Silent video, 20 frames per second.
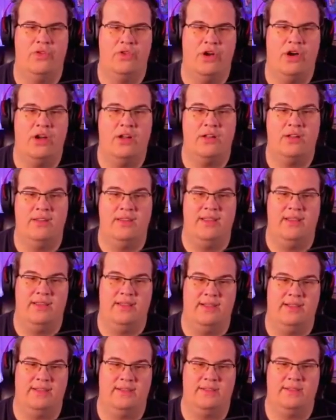Dark
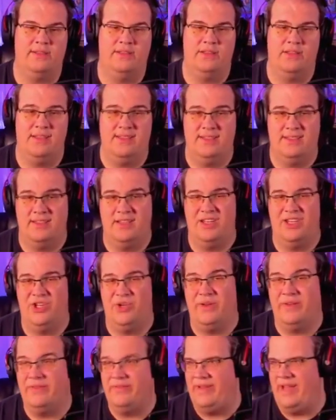dealings. So this is the
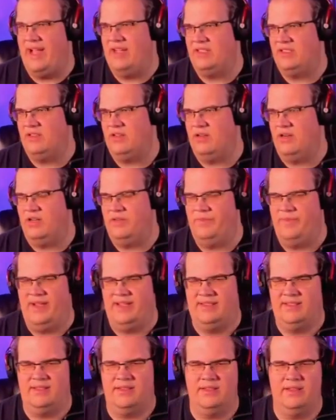new advanced card,
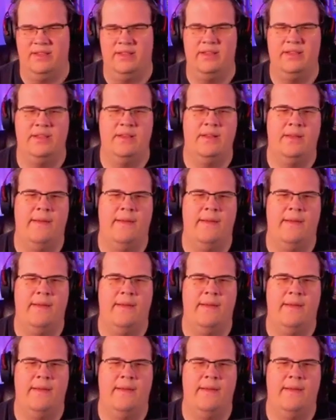basically.